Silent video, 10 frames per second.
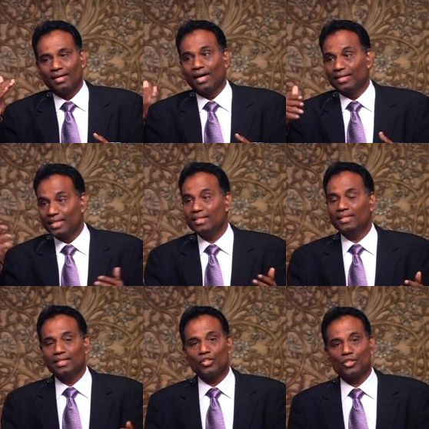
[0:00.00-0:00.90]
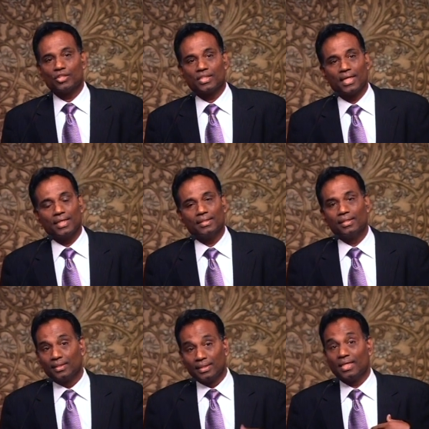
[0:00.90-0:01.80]
And then he also said,
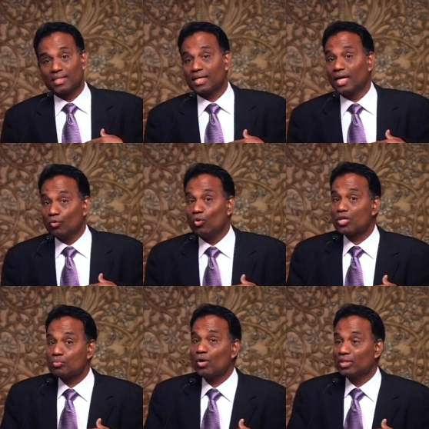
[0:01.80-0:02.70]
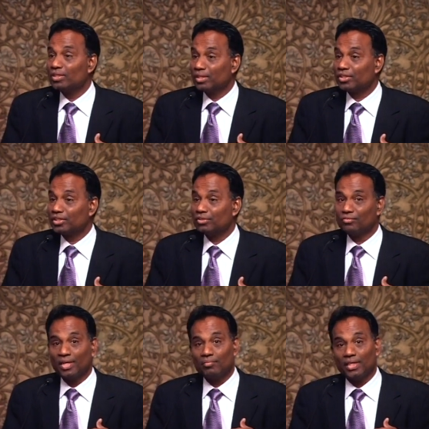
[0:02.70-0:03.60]
Yes, I was born in a Christian
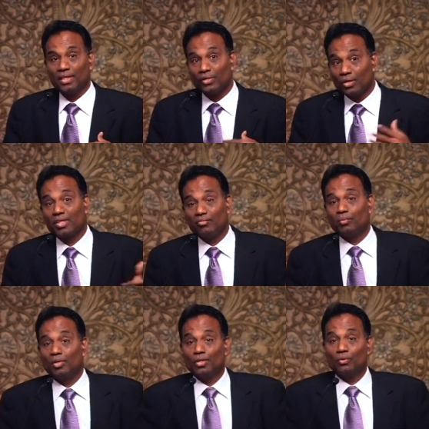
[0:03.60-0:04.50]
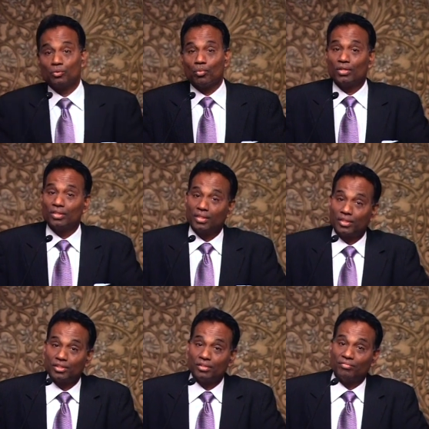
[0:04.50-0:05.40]
family. Not everybody who is born in a
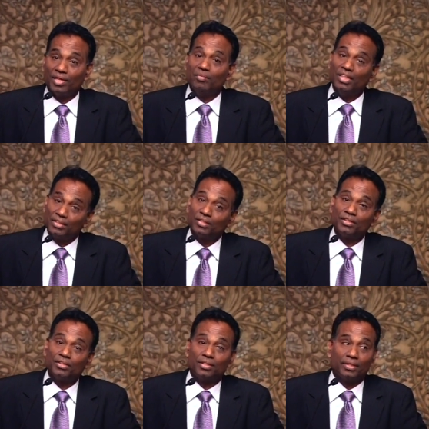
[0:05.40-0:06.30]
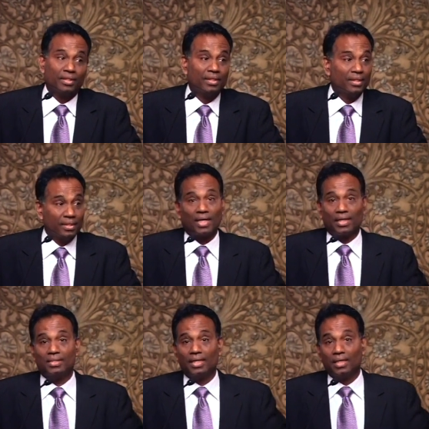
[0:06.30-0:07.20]
Christian family is a Christian. It's
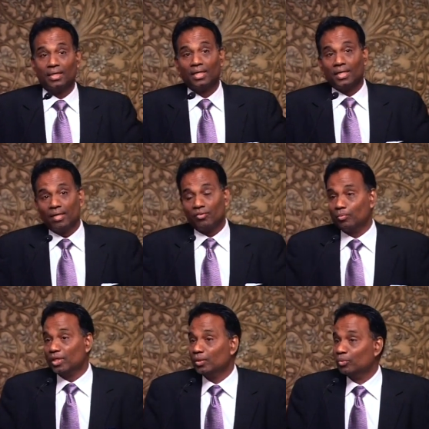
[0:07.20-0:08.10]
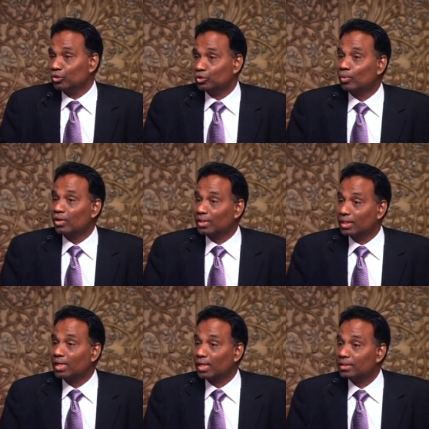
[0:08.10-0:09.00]
like saying everybody who is born in
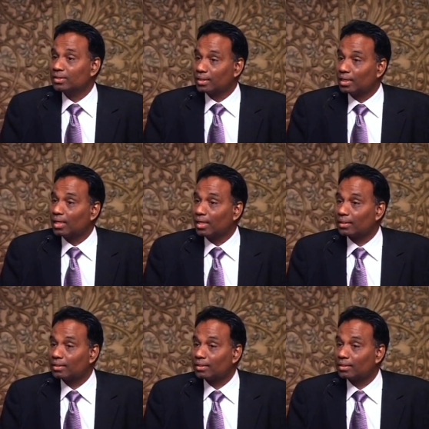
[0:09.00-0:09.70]
a garage is a car